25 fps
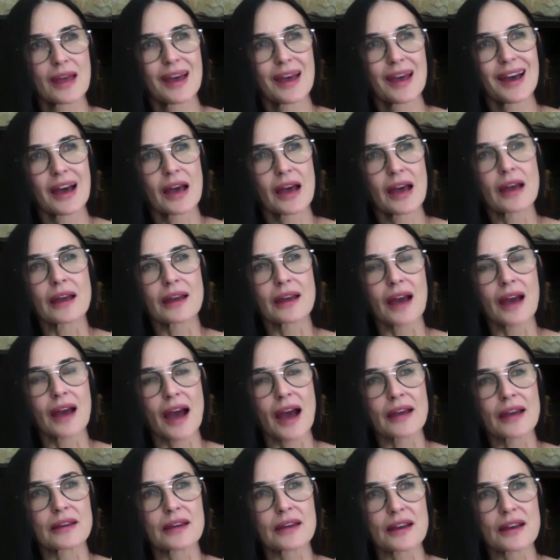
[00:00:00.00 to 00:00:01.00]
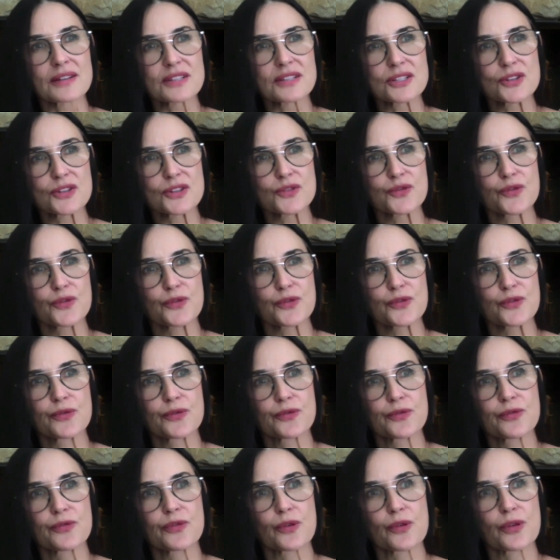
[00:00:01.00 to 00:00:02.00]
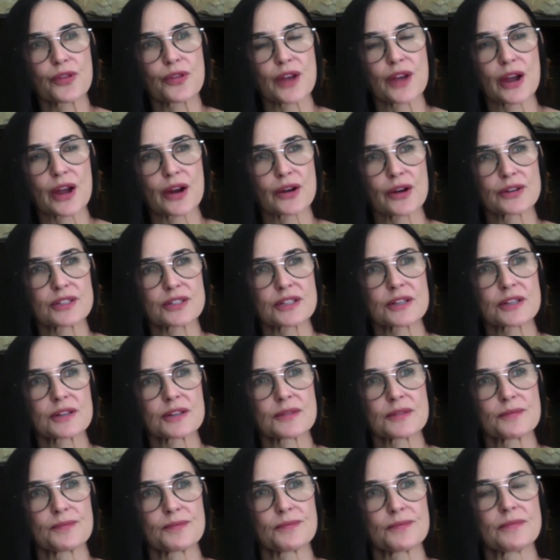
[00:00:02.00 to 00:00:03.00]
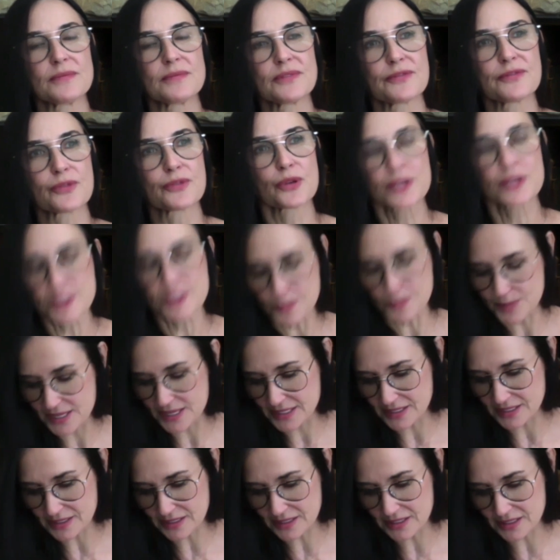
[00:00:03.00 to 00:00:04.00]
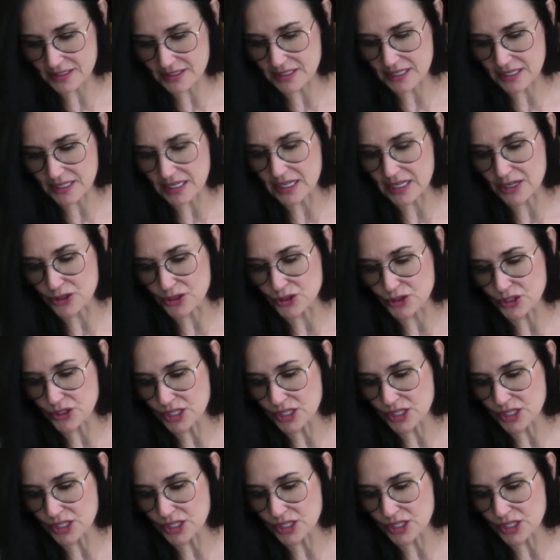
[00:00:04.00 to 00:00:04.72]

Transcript: I guess for it to be seen as